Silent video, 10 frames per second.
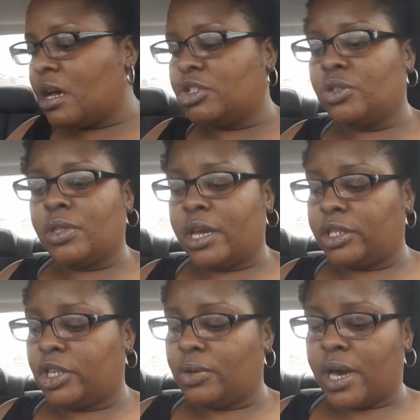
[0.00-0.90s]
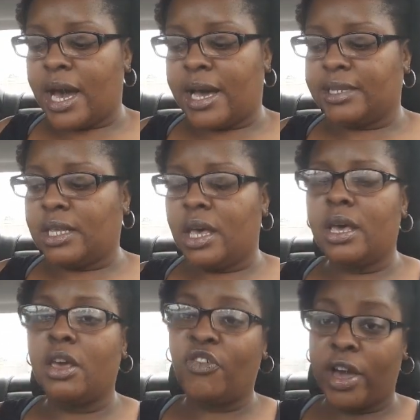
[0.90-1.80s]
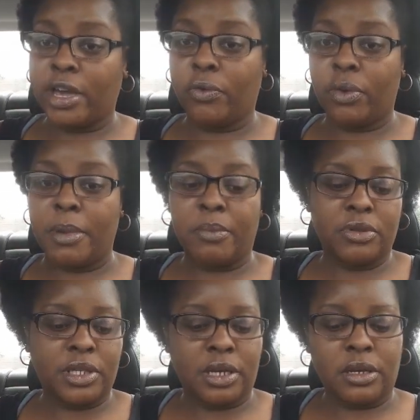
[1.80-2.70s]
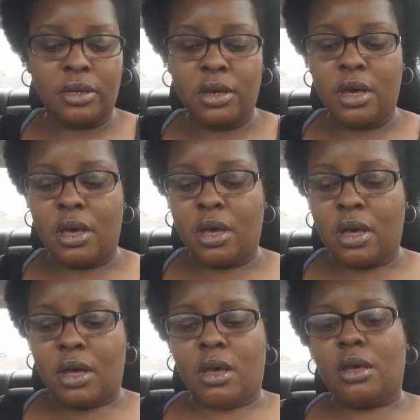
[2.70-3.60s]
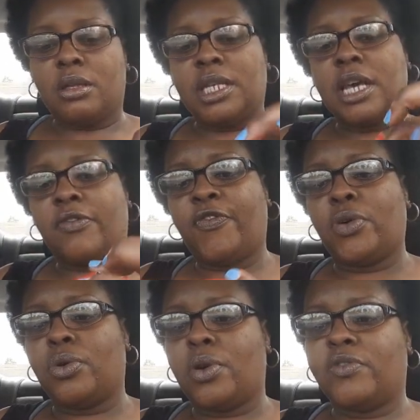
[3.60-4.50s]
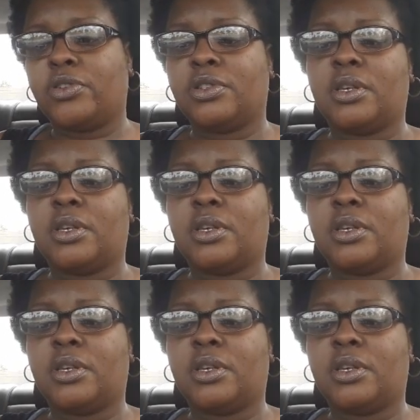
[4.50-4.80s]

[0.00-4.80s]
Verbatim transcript: I'll show that to you guys if I can remember to take a photo of it or